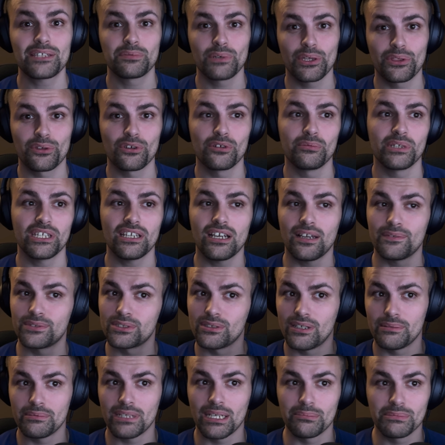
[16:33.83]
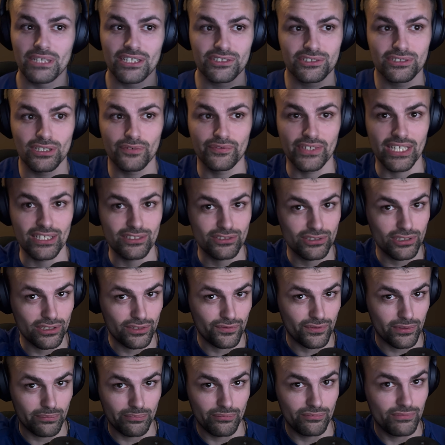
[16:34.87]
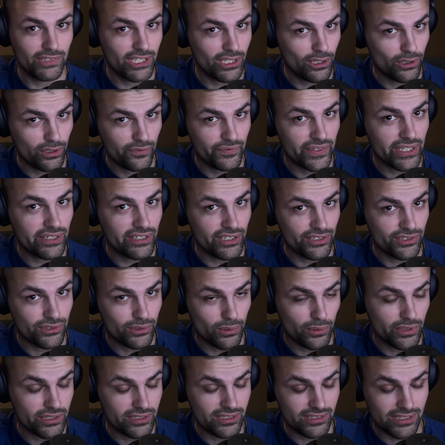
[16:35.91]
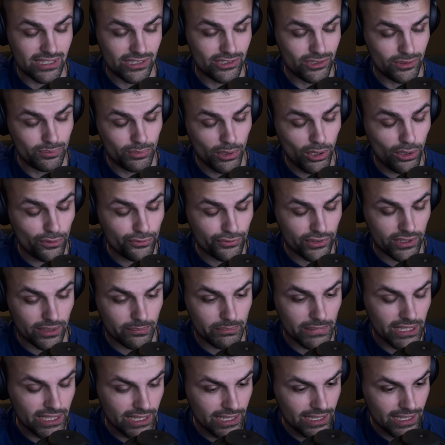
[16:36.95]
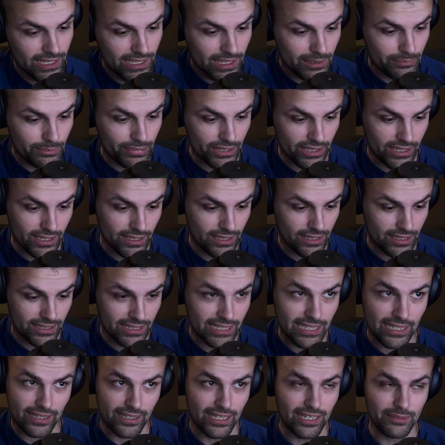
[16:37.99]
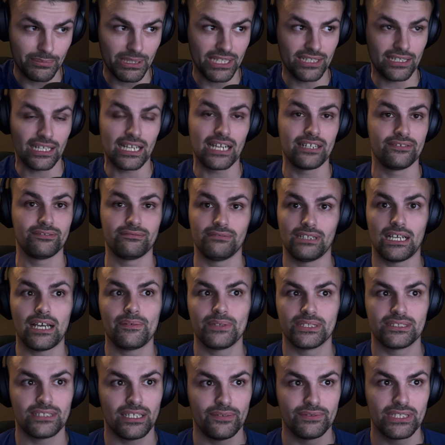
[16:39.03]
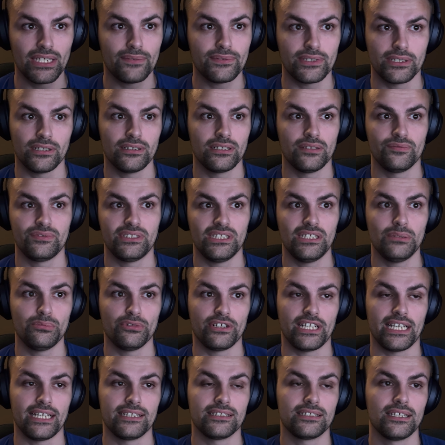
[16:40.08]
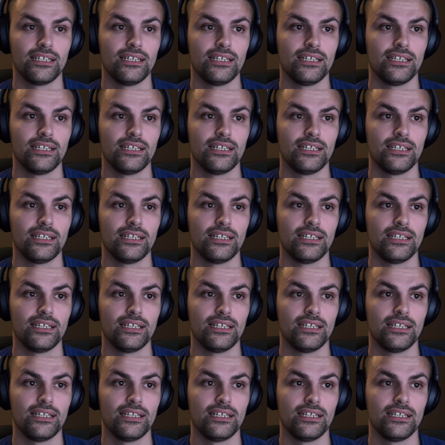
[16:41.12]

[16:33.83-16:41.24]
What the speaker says: what threw me off. So I'm not sure if that's just from, the various sources that you pull from. But yeah, I mean, obviously I've definitely heard of Dbrand,